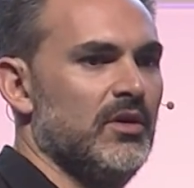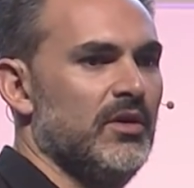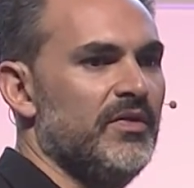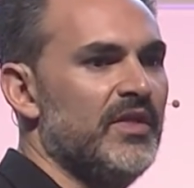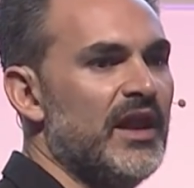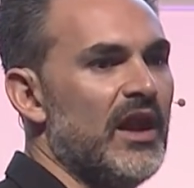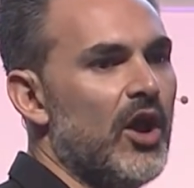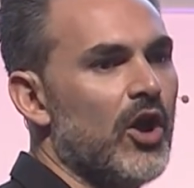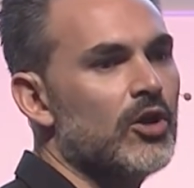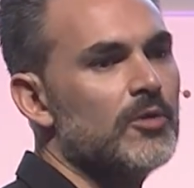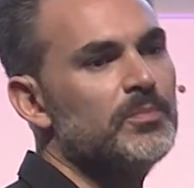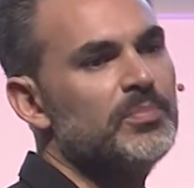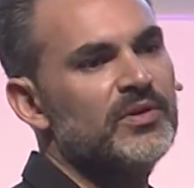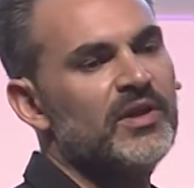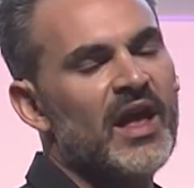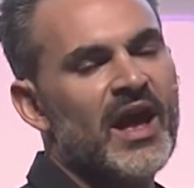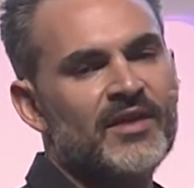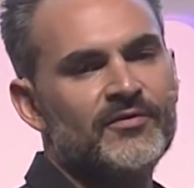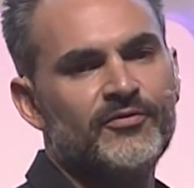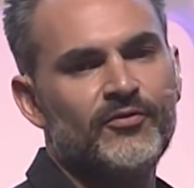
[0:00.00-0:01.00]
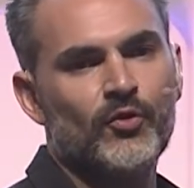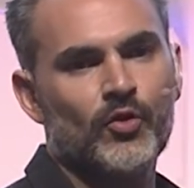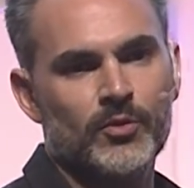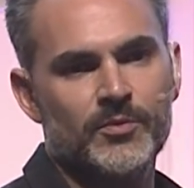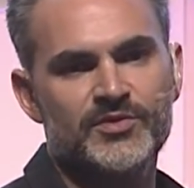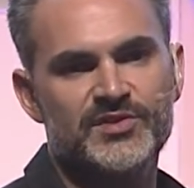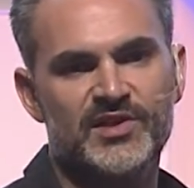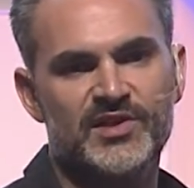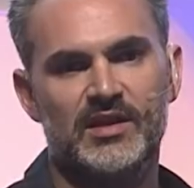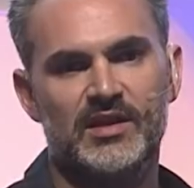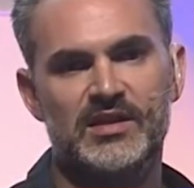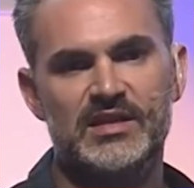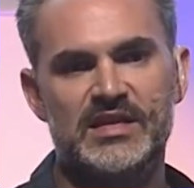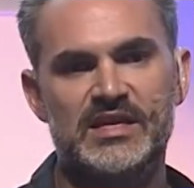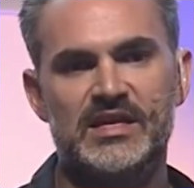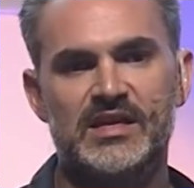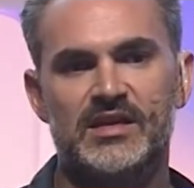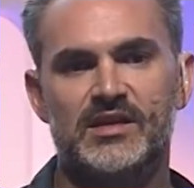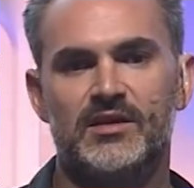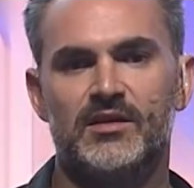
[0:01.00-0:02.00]
that our platform is
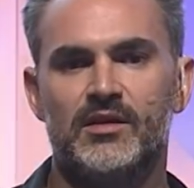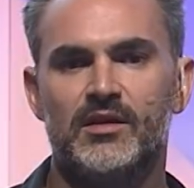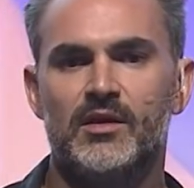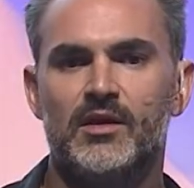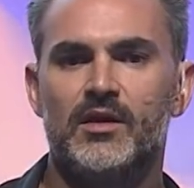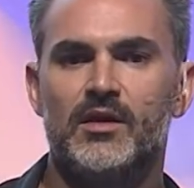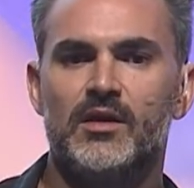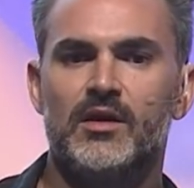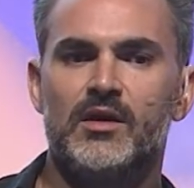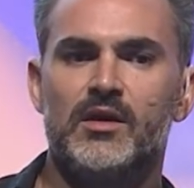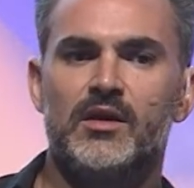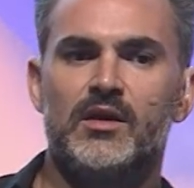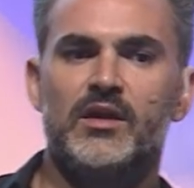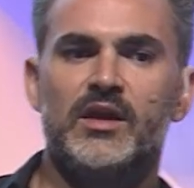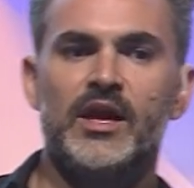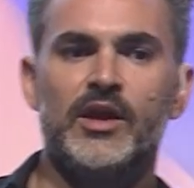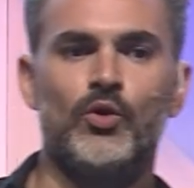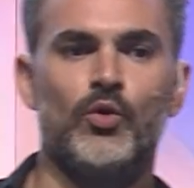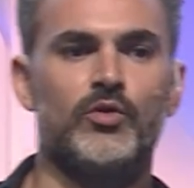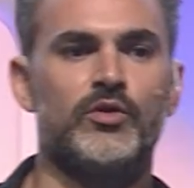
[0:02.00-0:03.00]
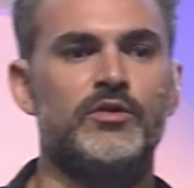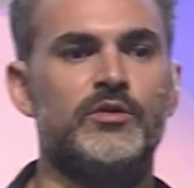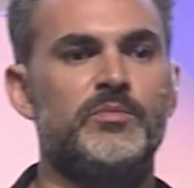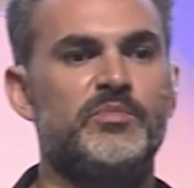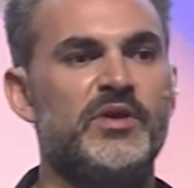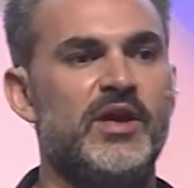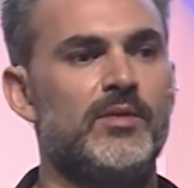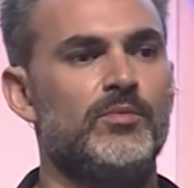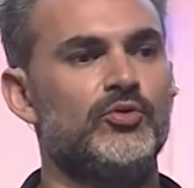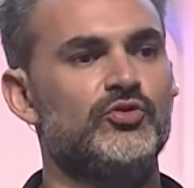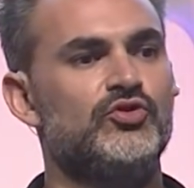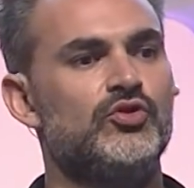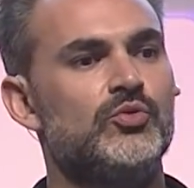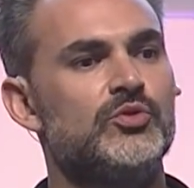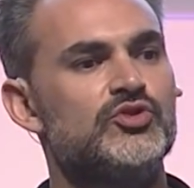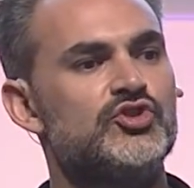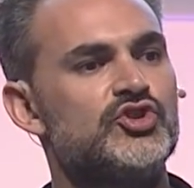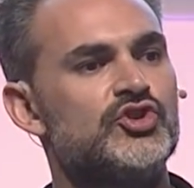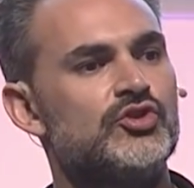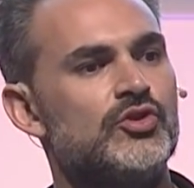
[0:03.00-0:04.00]
need in order to be able to
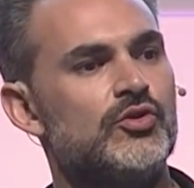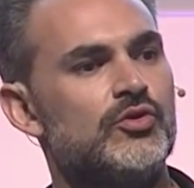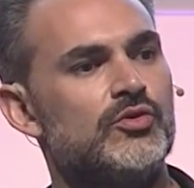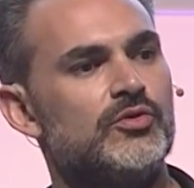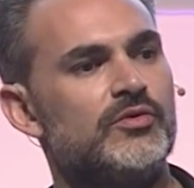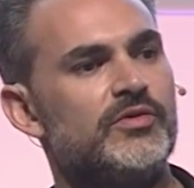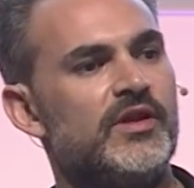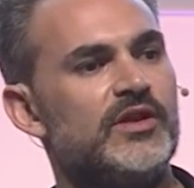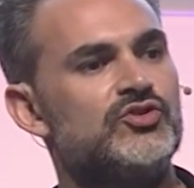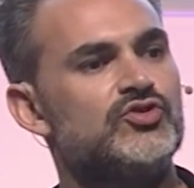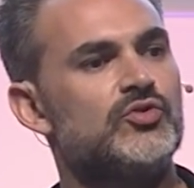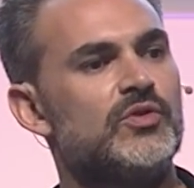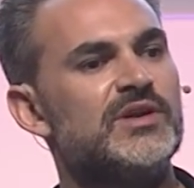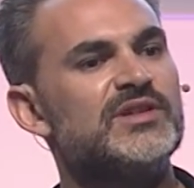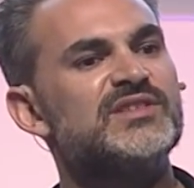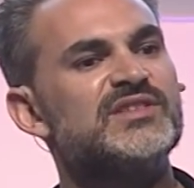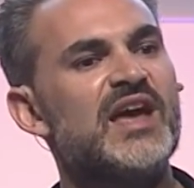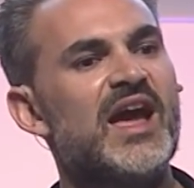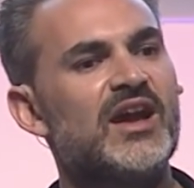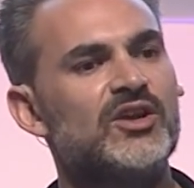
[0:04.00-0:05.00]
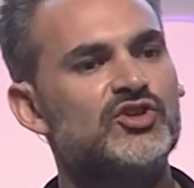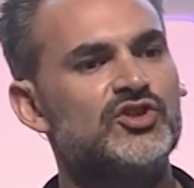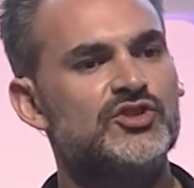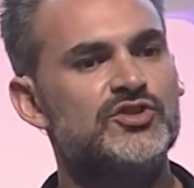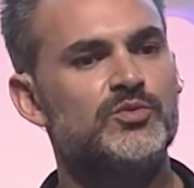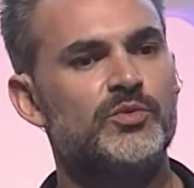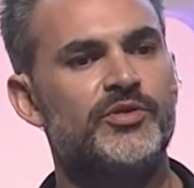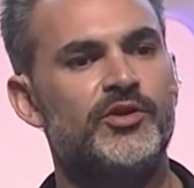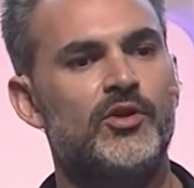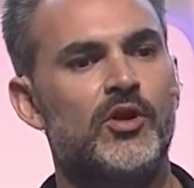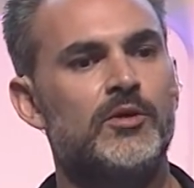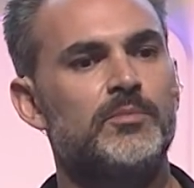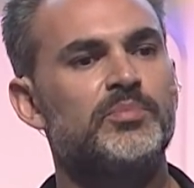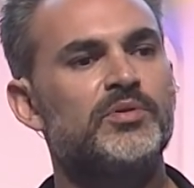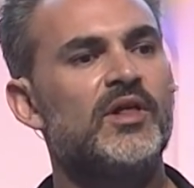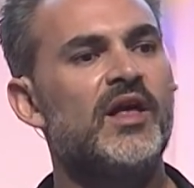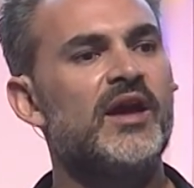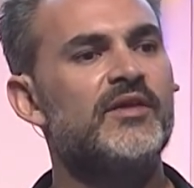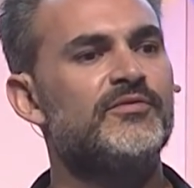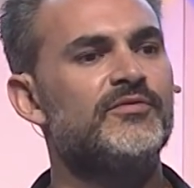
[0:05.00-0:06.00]
ensure that transactions within our
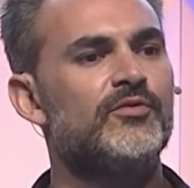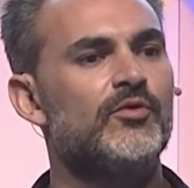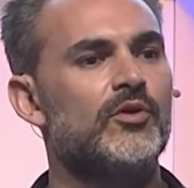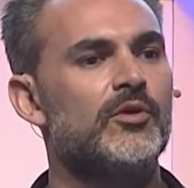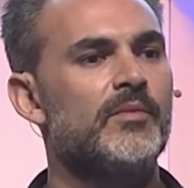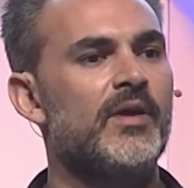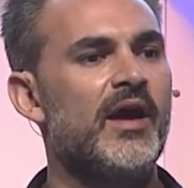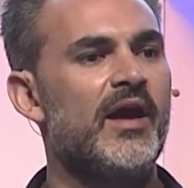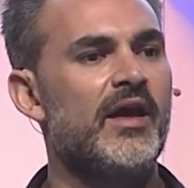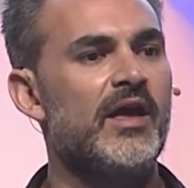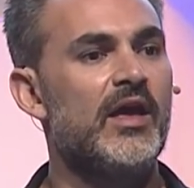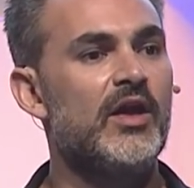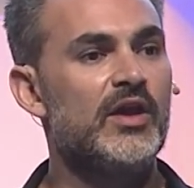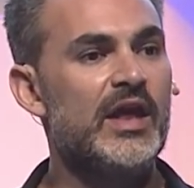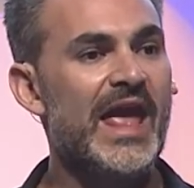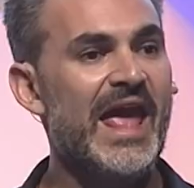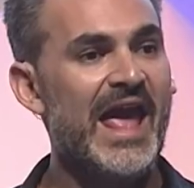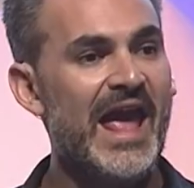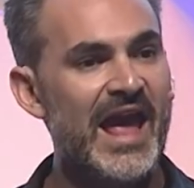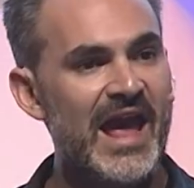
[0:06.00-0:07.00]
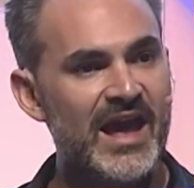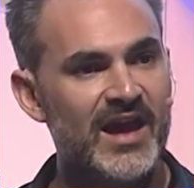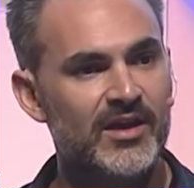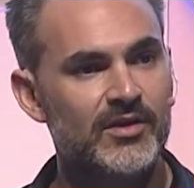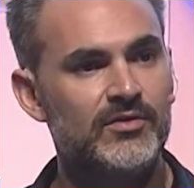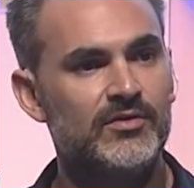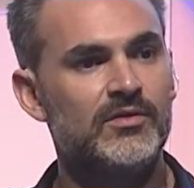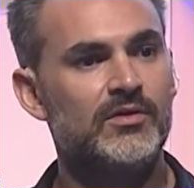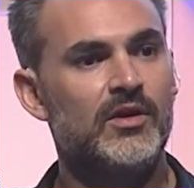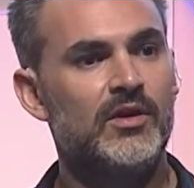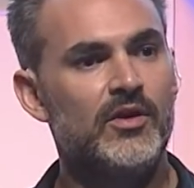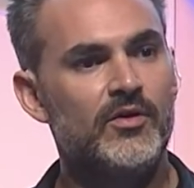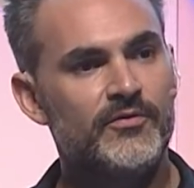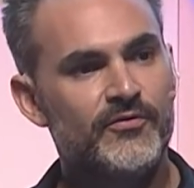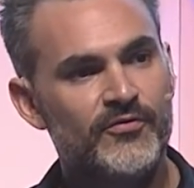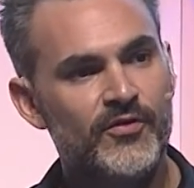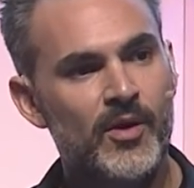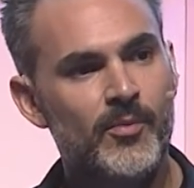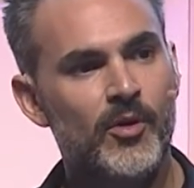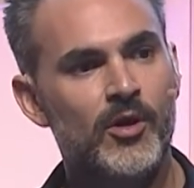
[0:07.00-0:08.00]
platform and
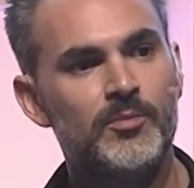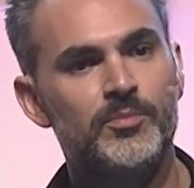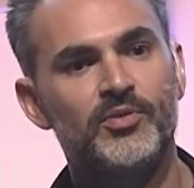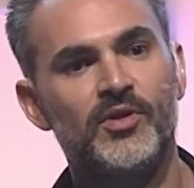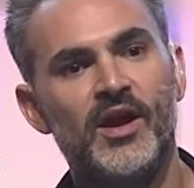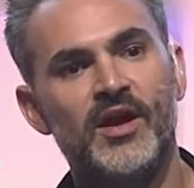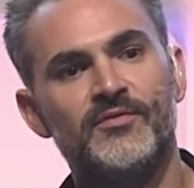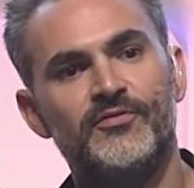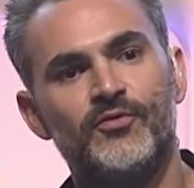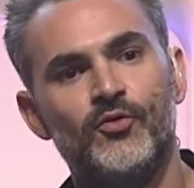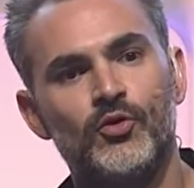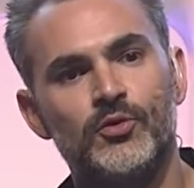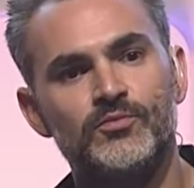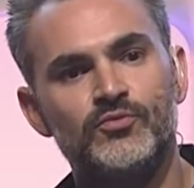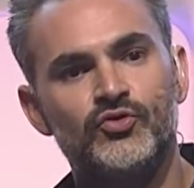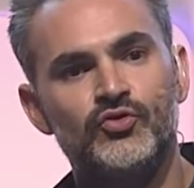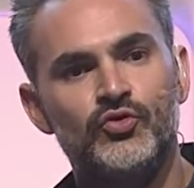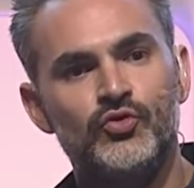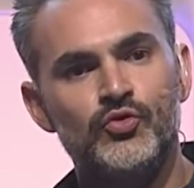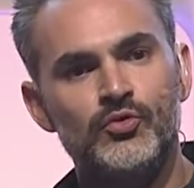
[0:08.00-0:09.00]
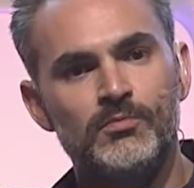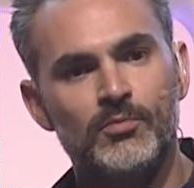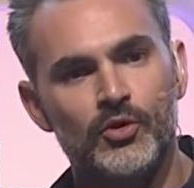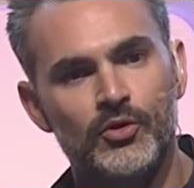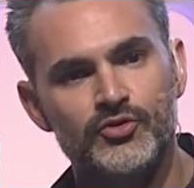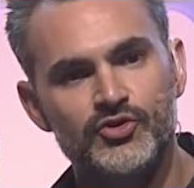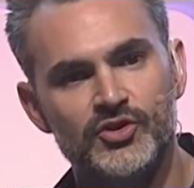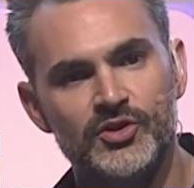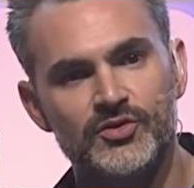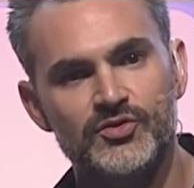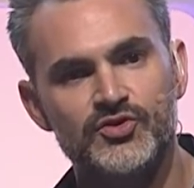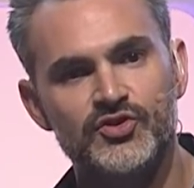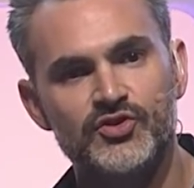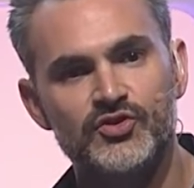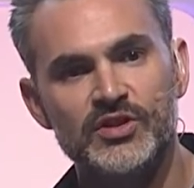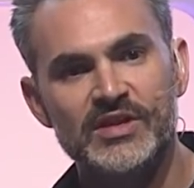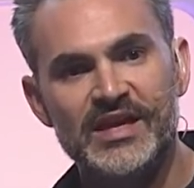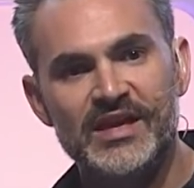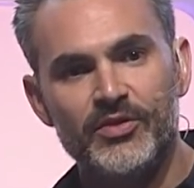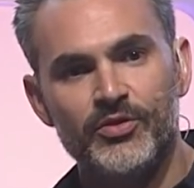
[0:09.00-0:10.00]
from our platform to merchants,
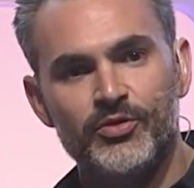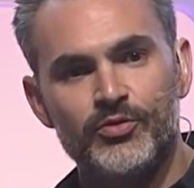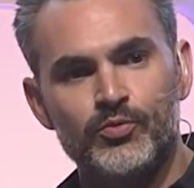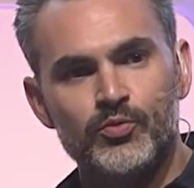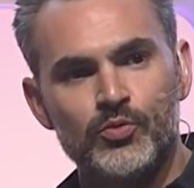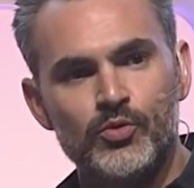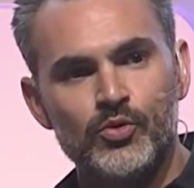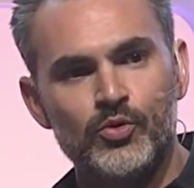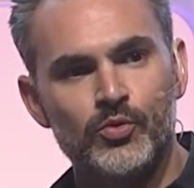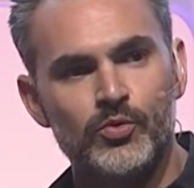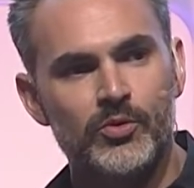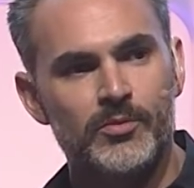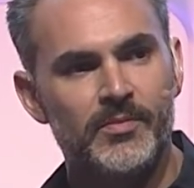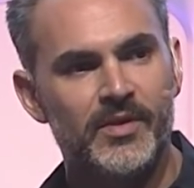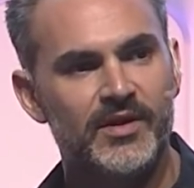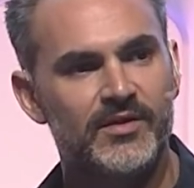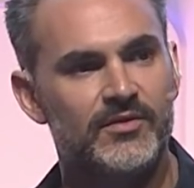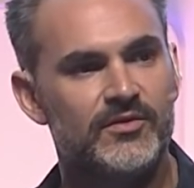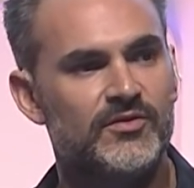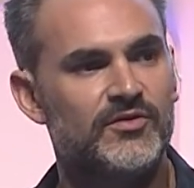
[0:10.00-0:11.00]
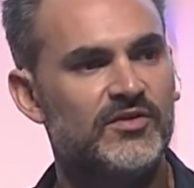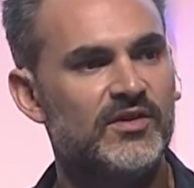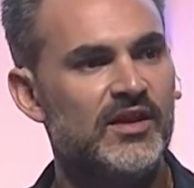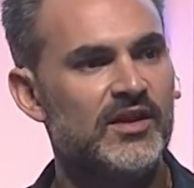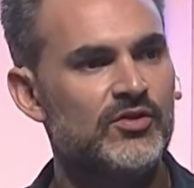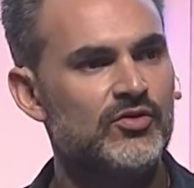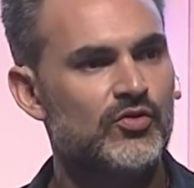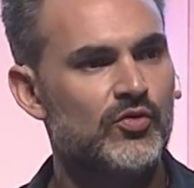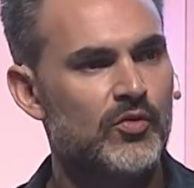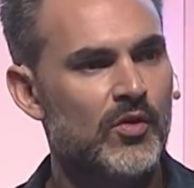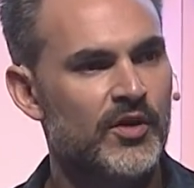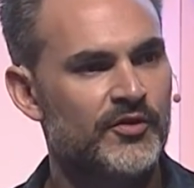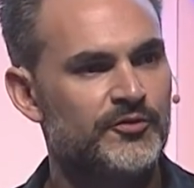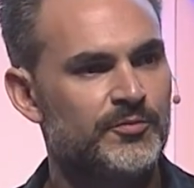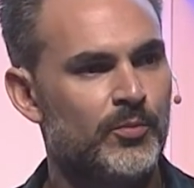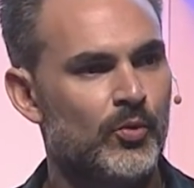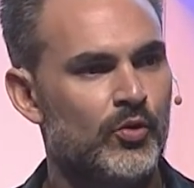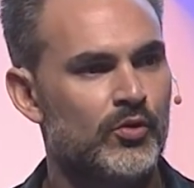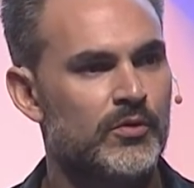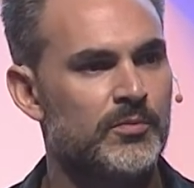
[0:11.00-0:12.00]
through remittance, in
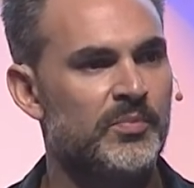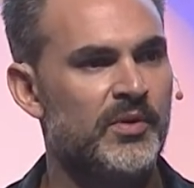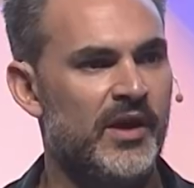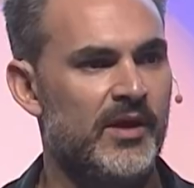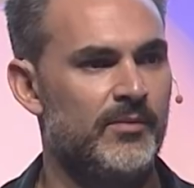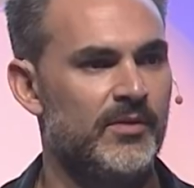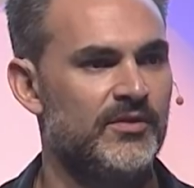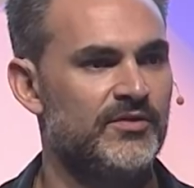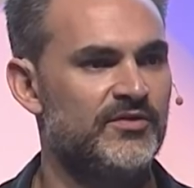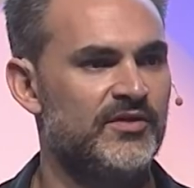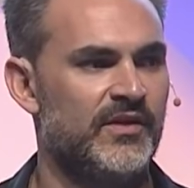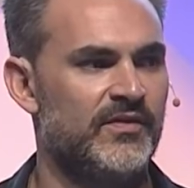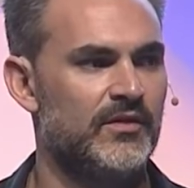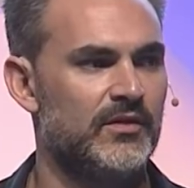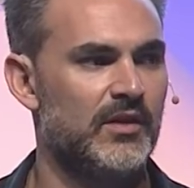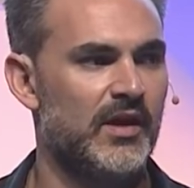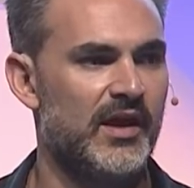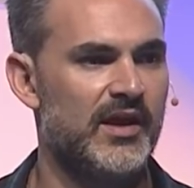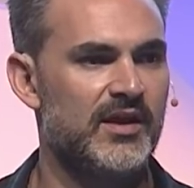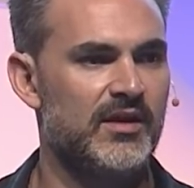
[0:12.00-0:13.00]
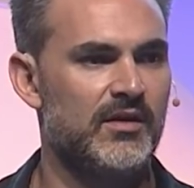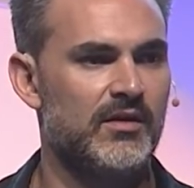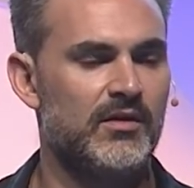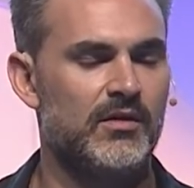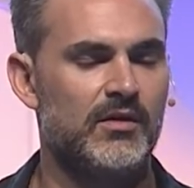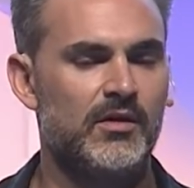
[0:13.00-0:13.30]
cross-border payments and the like,